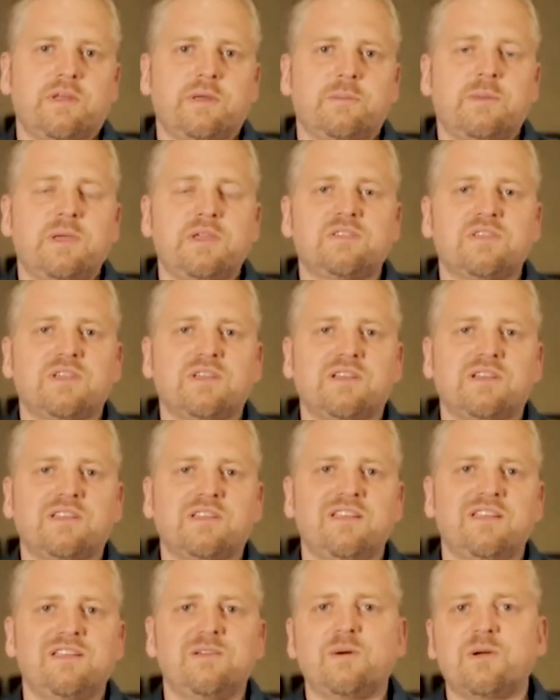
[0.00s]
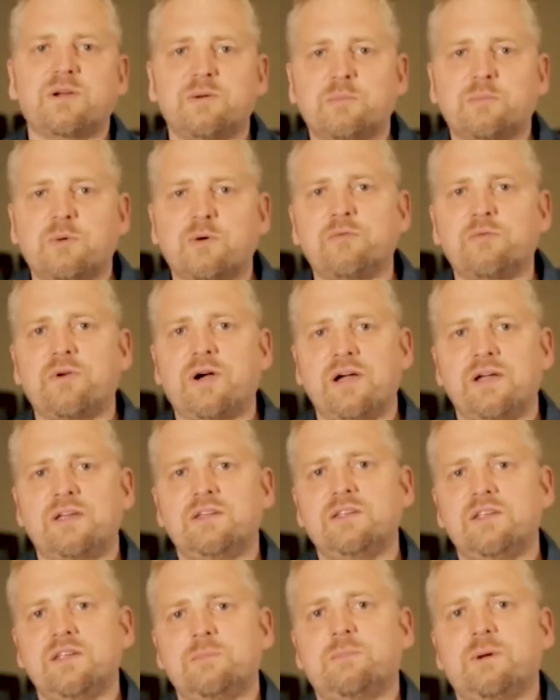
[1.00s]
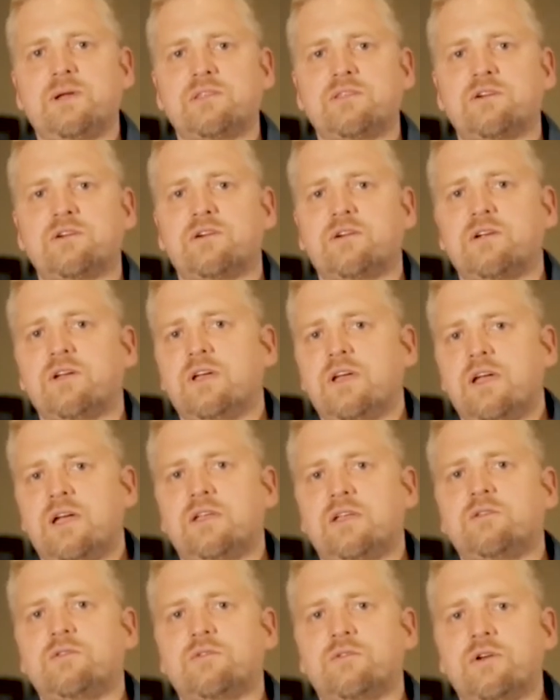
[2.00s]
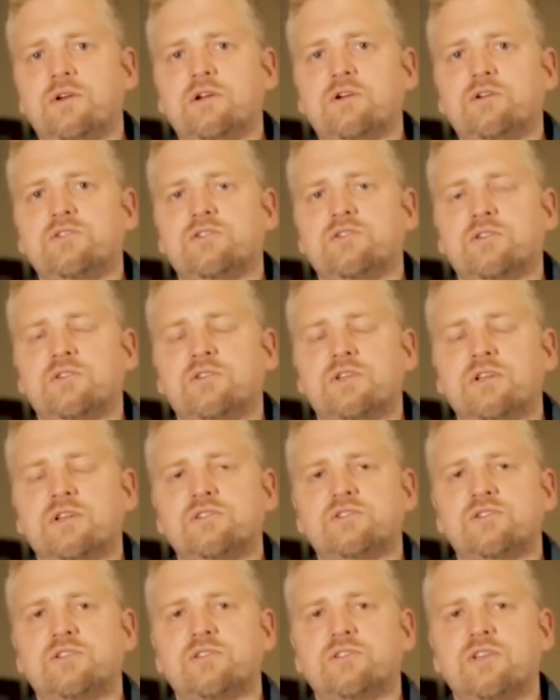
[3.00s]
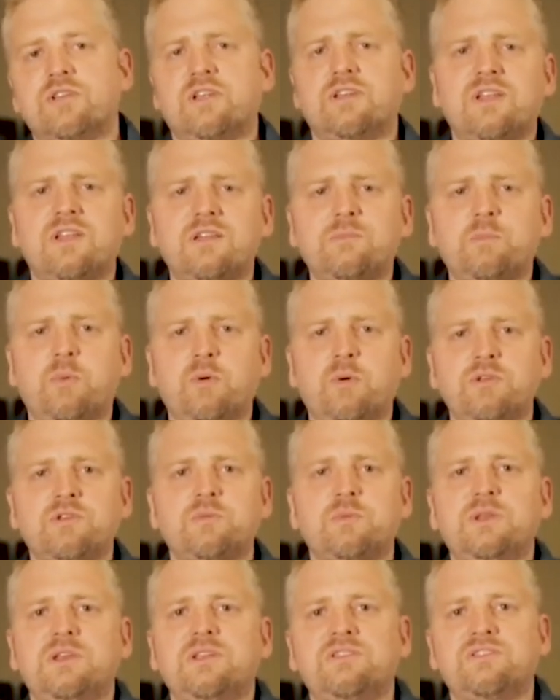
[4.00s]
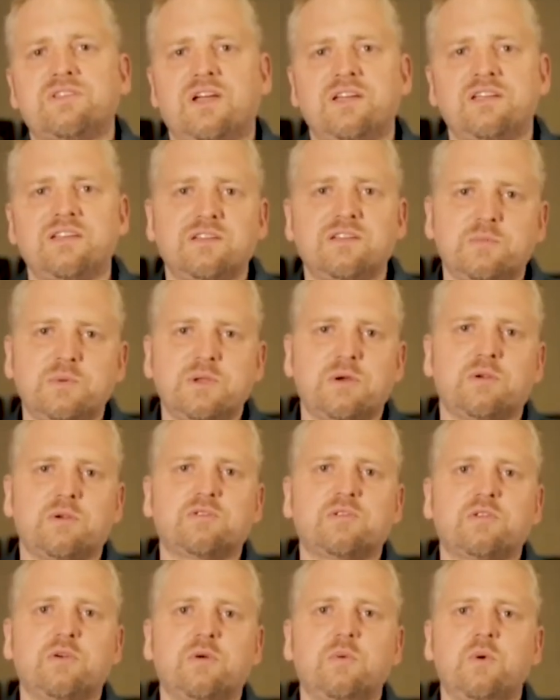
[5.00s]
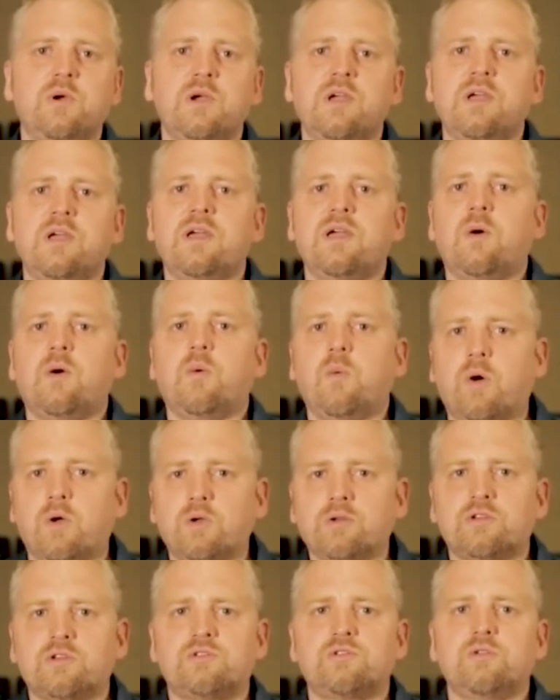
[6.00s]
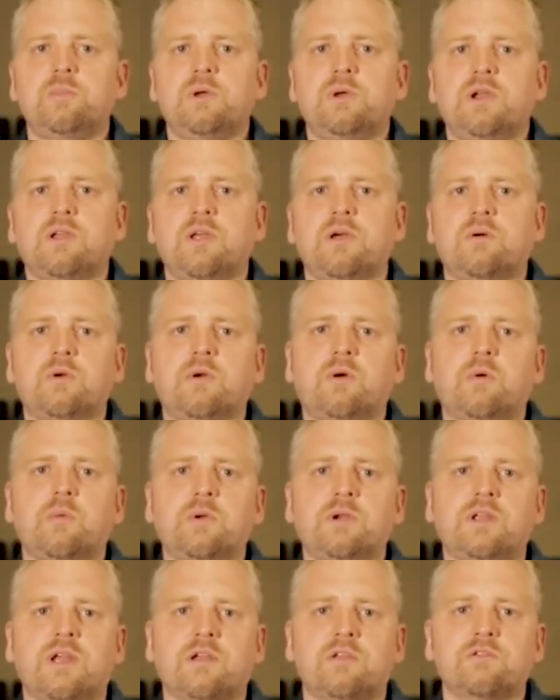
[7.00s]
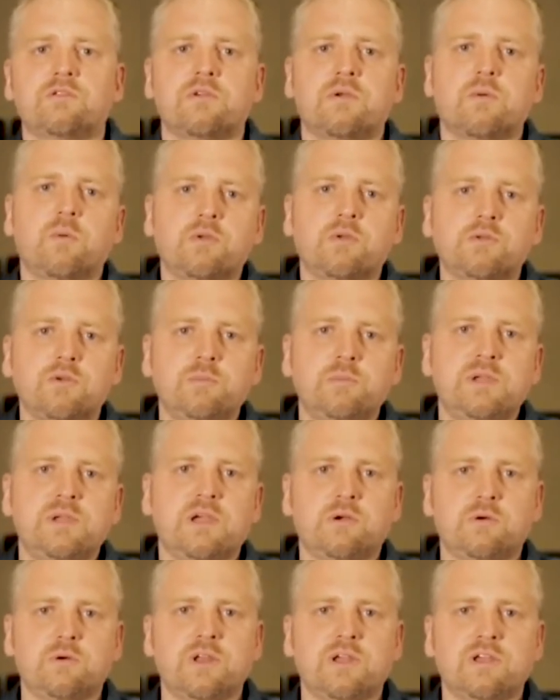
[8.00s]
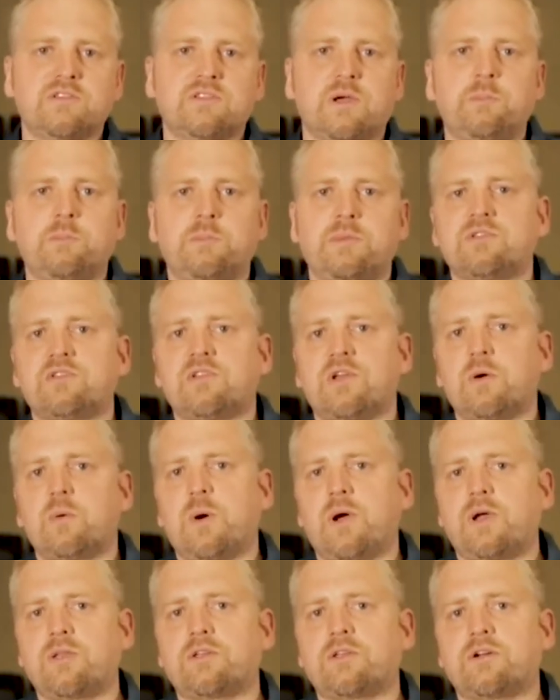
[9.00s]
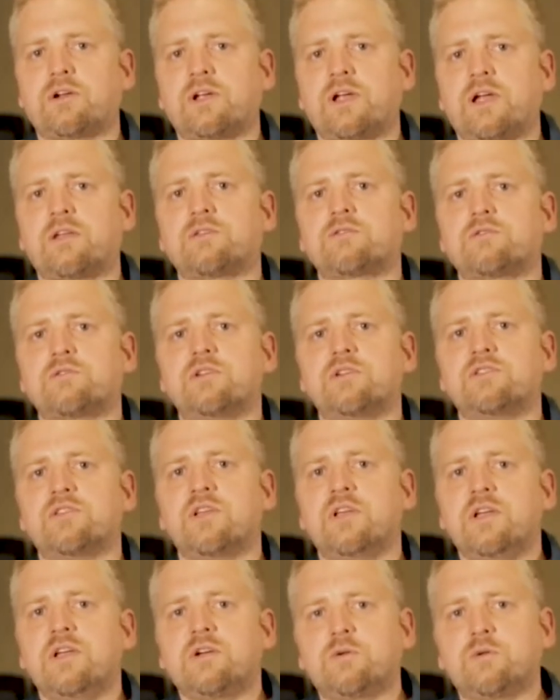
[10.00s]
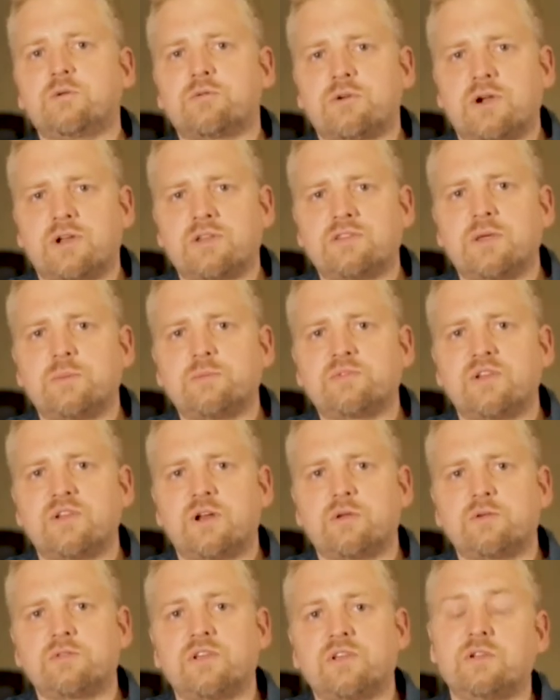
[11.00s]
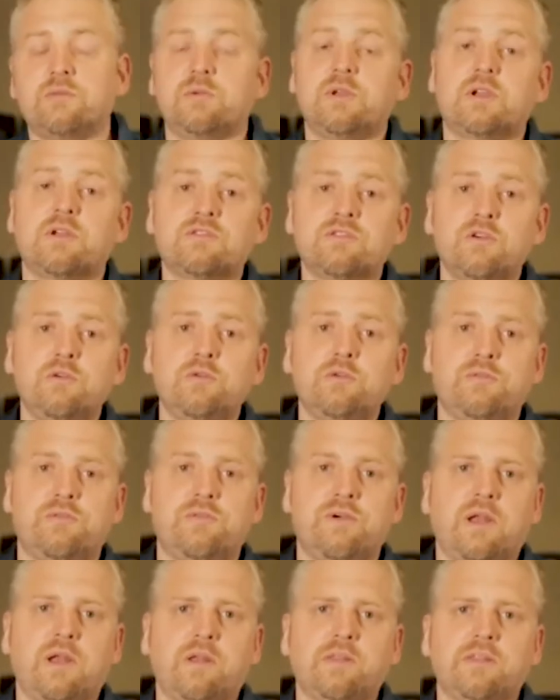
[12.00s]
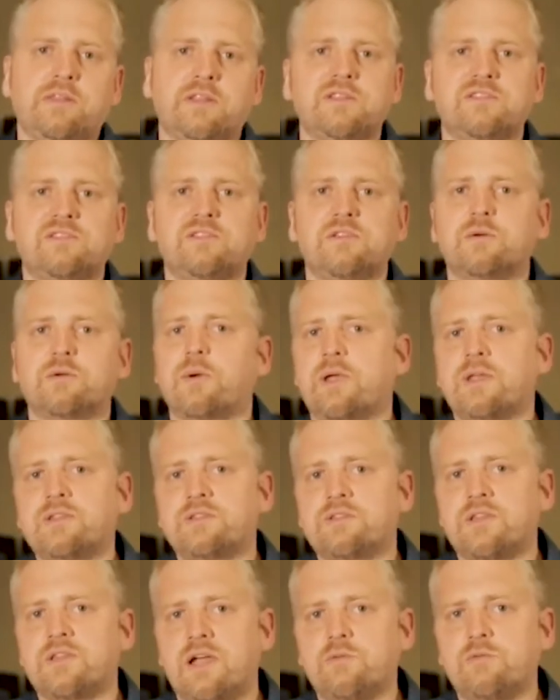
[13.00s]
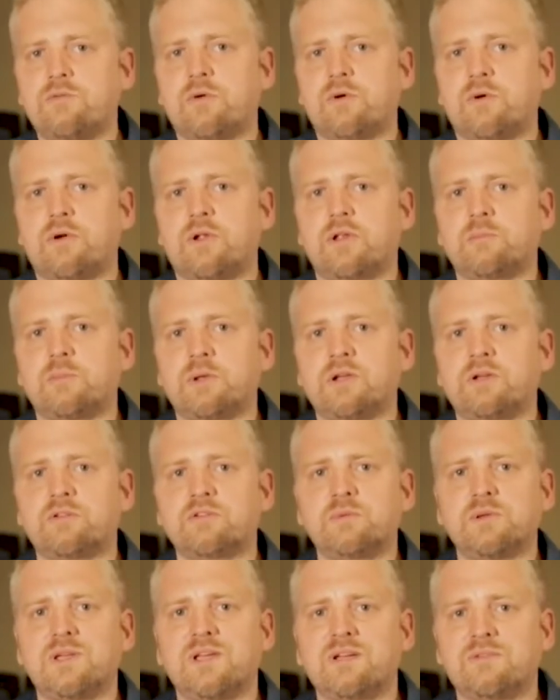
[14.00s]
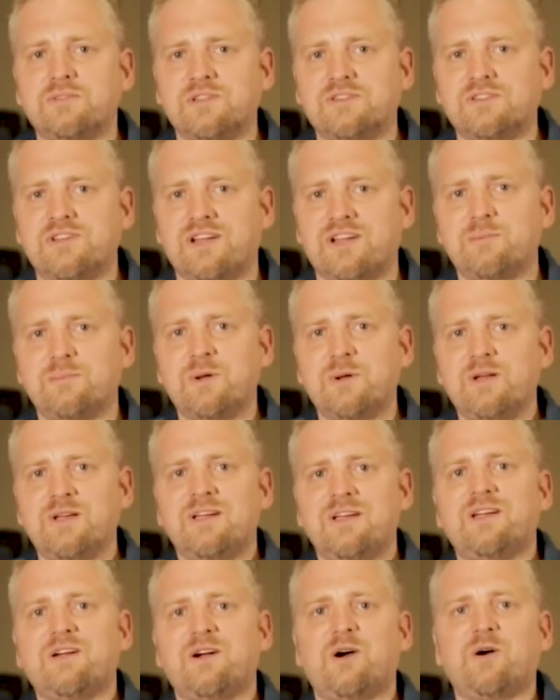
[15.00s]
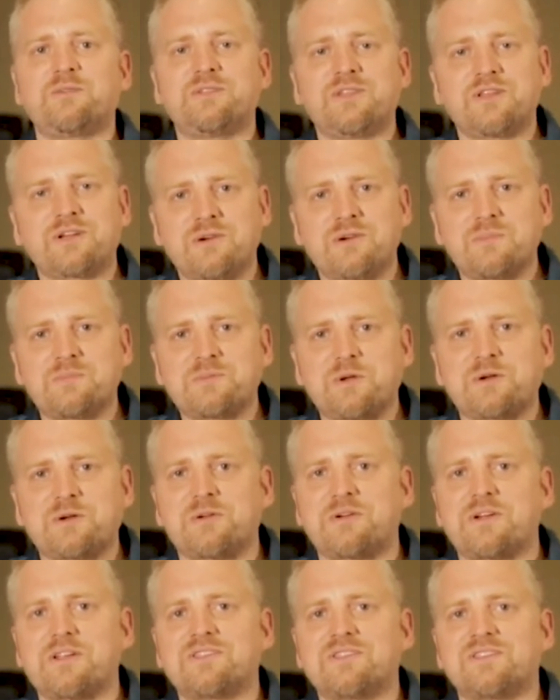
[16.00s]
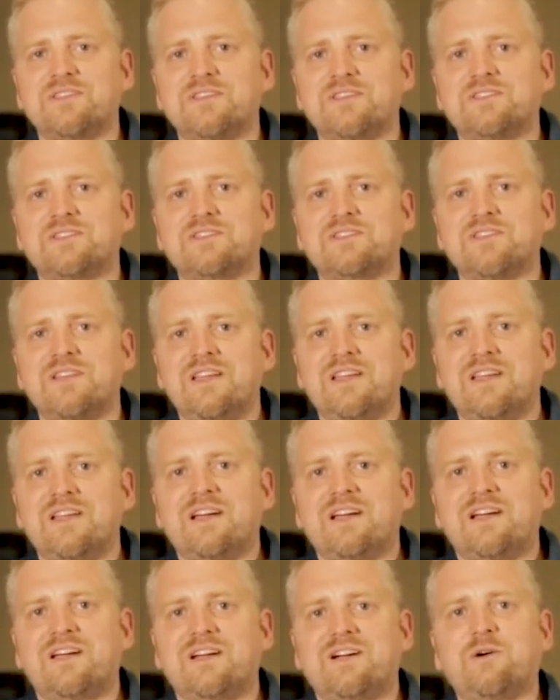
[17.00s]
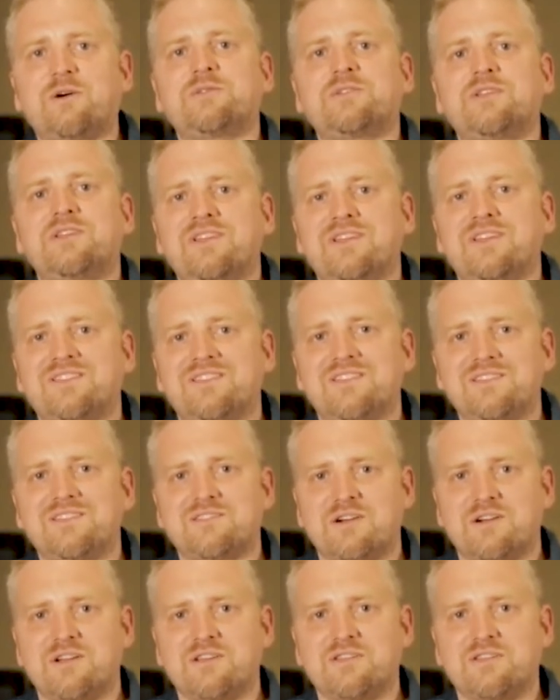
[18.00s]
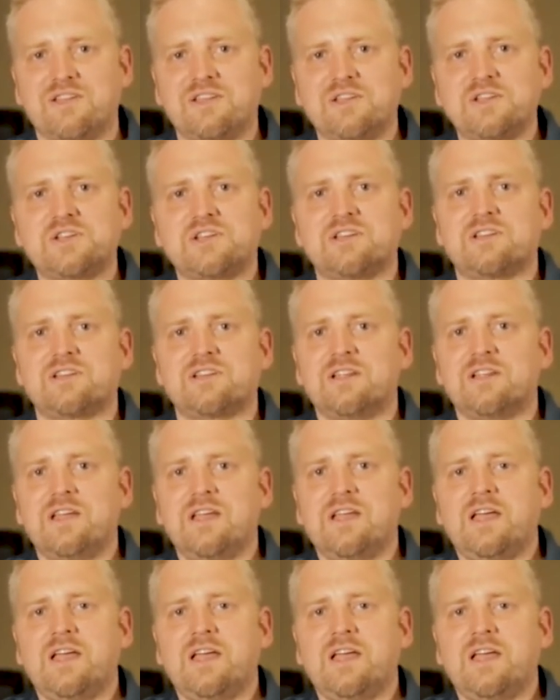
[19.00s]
Basically, they were providing better and freer jurisdictions. And at that point, we decided we also want to build our own country, want to be a good example of how other countries could run themselves. And we also felt it's the right time for it because we have the time of the cryptocurrencies, of the decentralization.